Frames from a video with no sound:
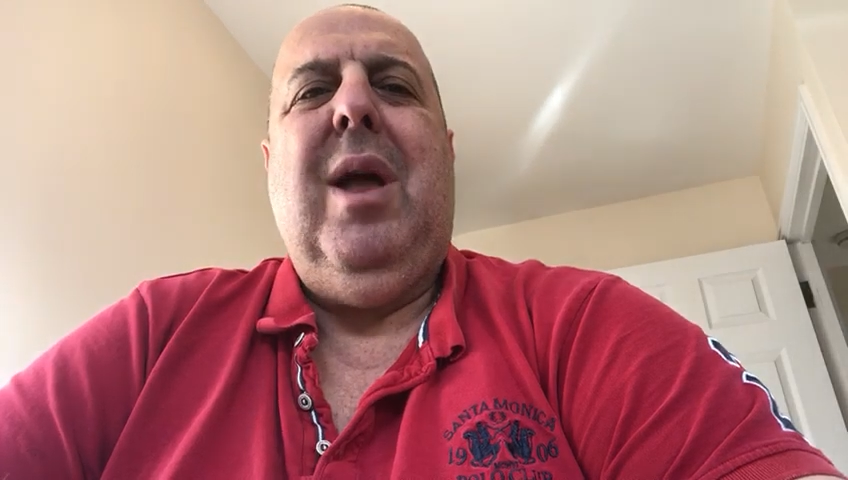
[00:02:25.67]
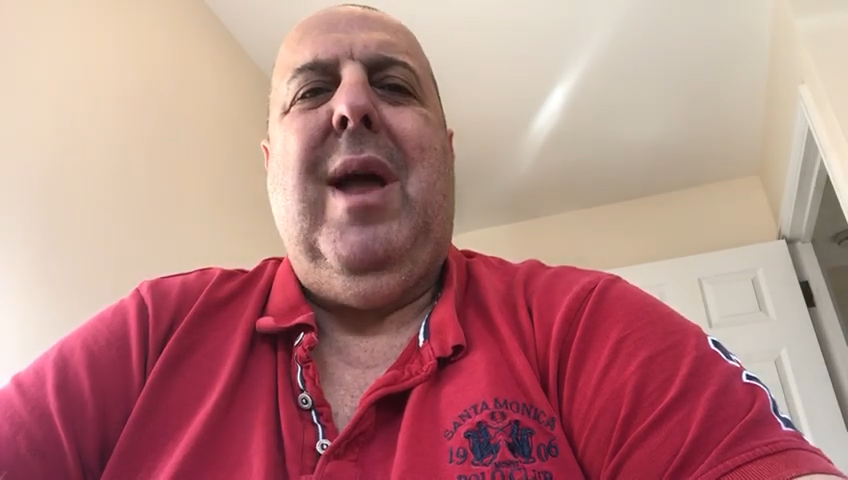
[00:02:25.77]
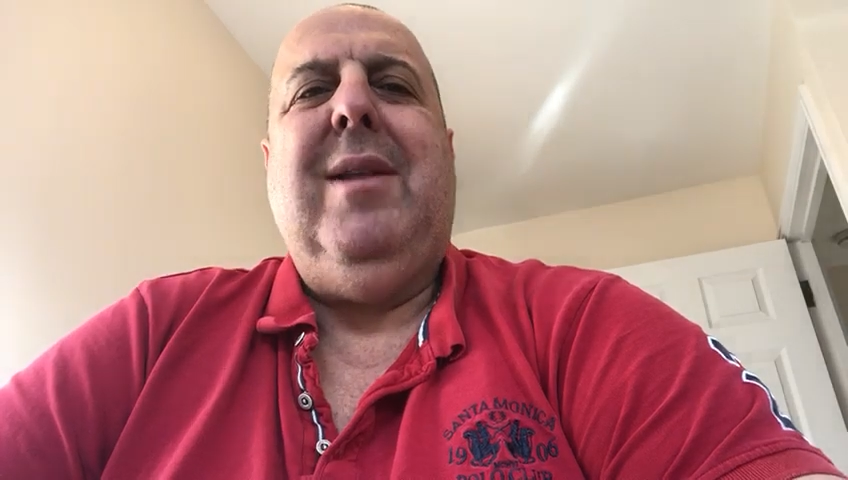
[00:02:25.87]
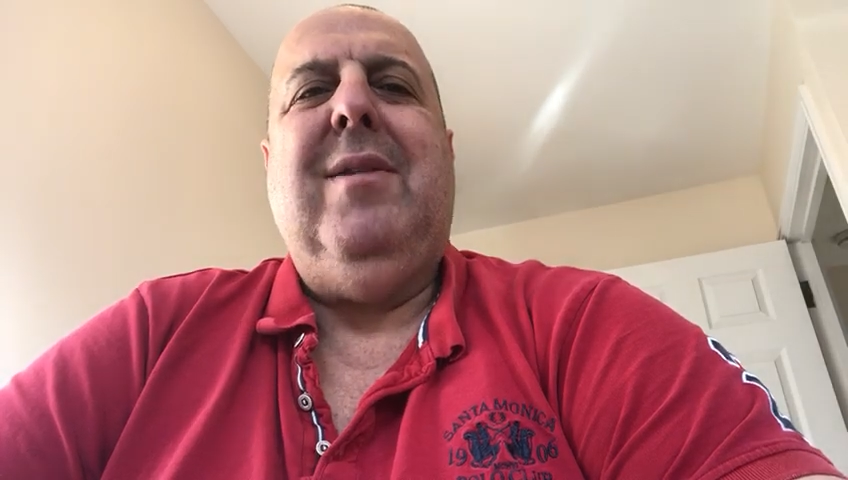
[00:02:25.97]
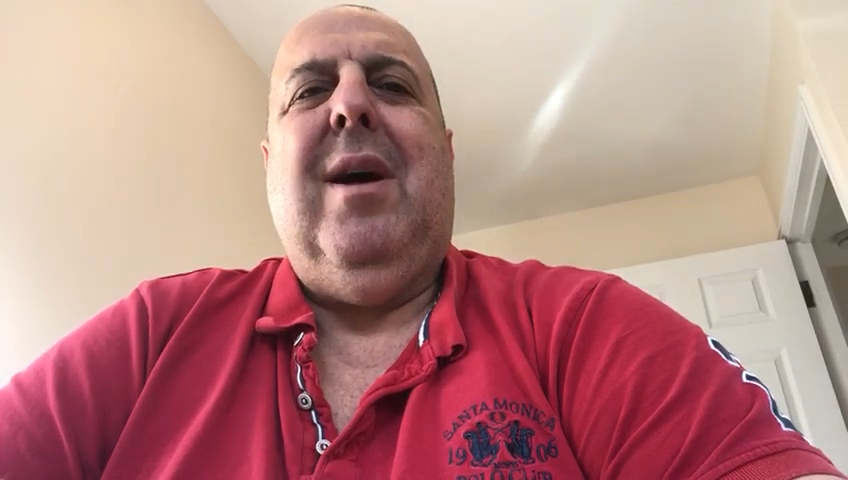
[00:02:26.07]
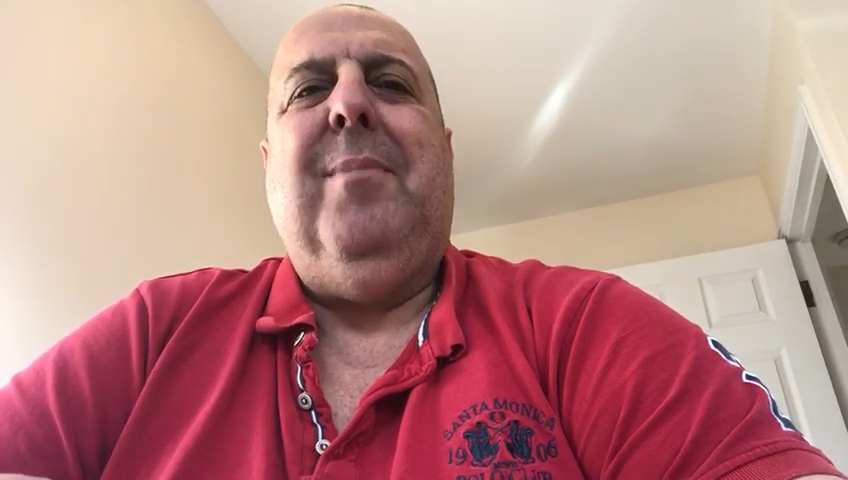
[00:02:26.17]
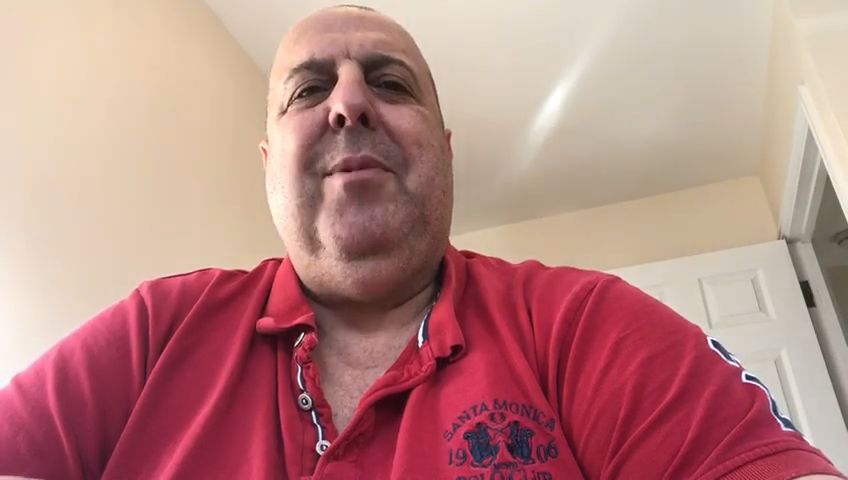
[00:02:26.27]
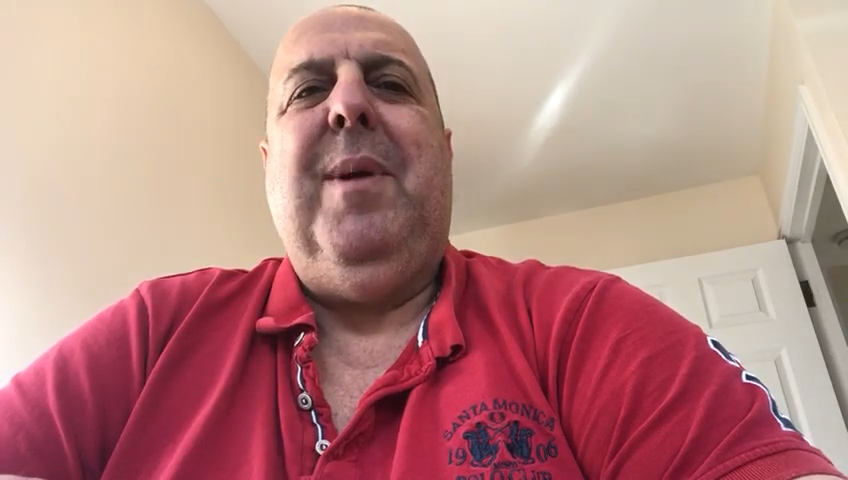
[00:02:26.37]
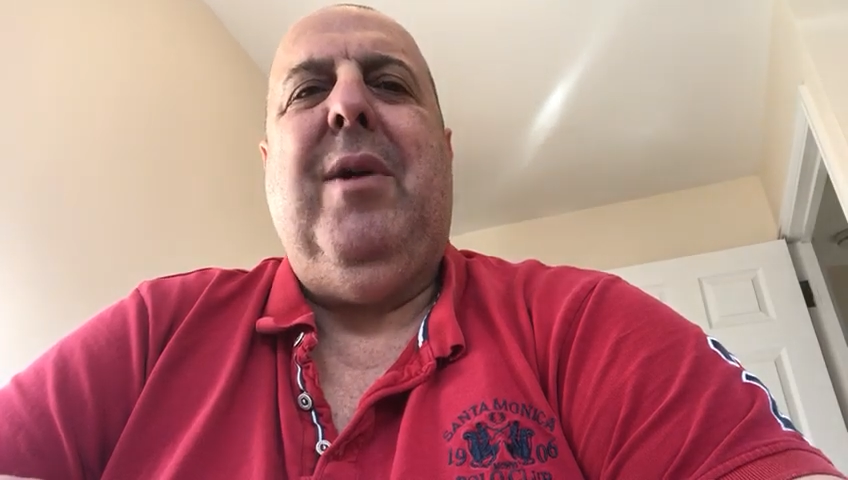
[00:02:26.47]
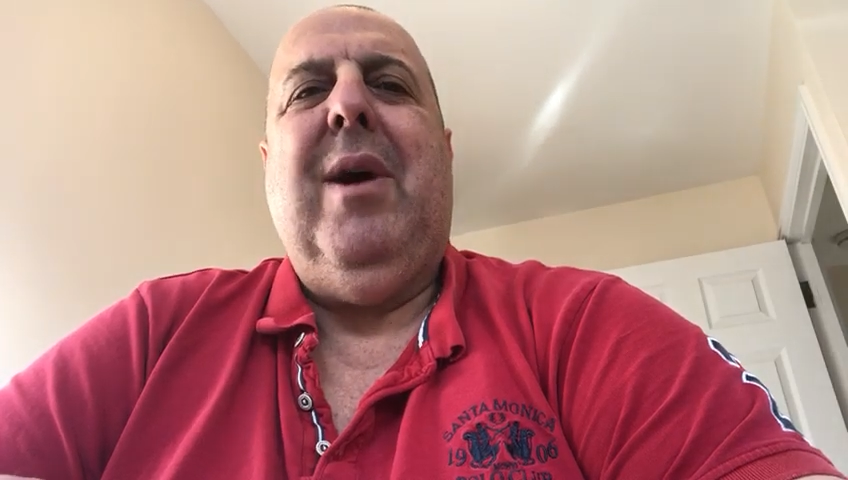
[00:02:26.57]
and Time
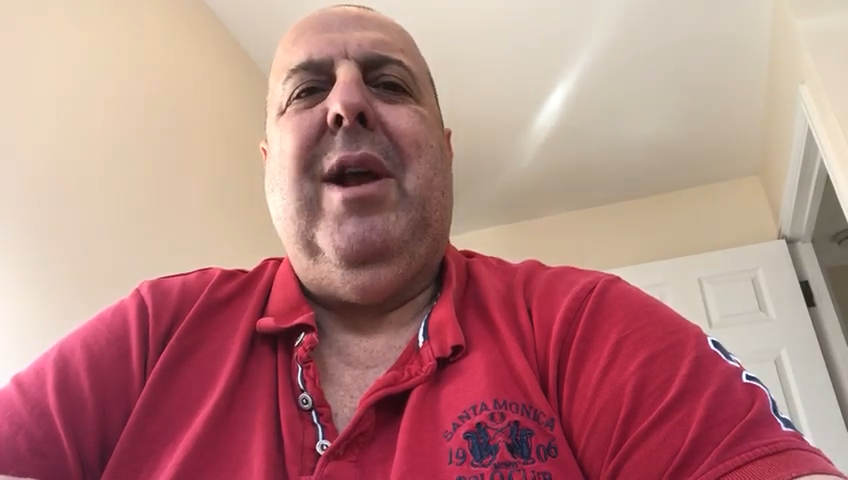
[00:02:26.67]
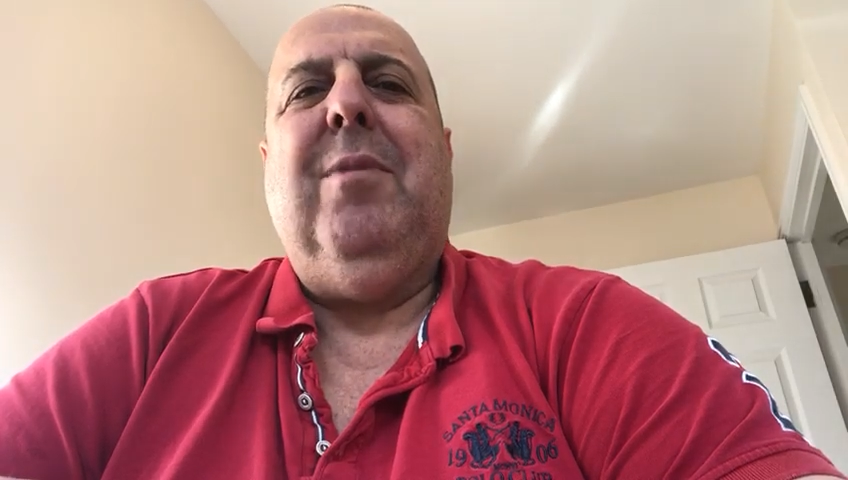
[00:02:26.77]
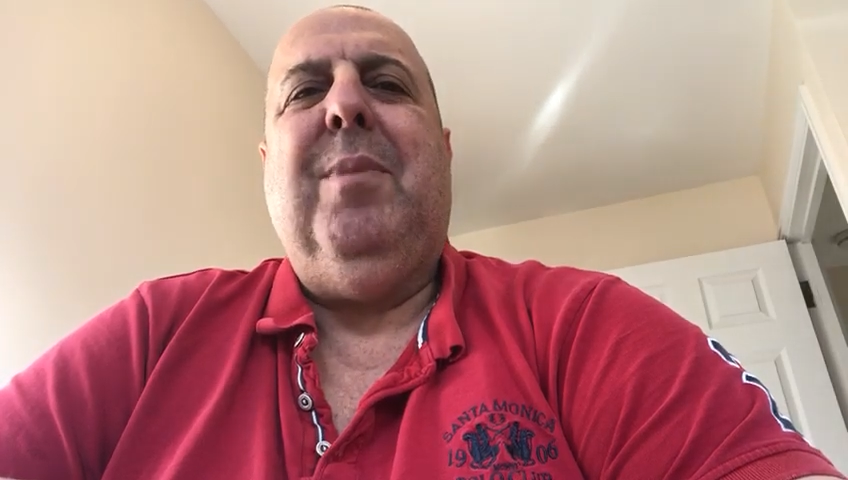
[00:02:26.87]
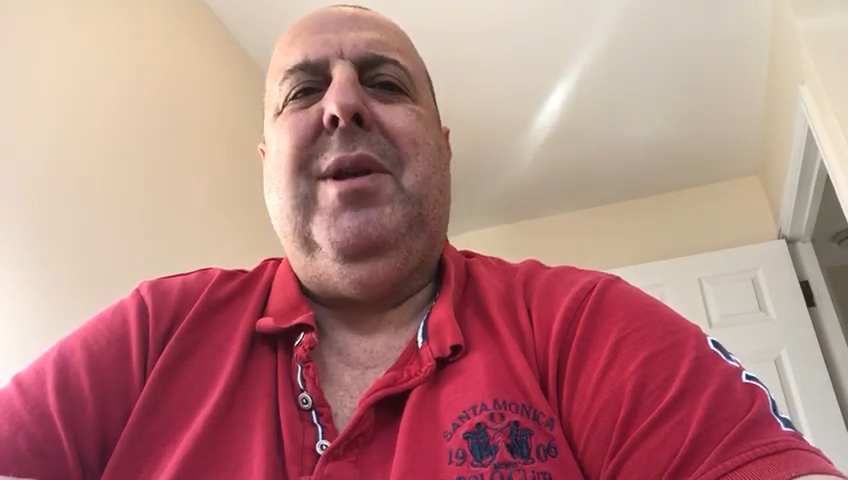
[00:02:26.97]
to be Great,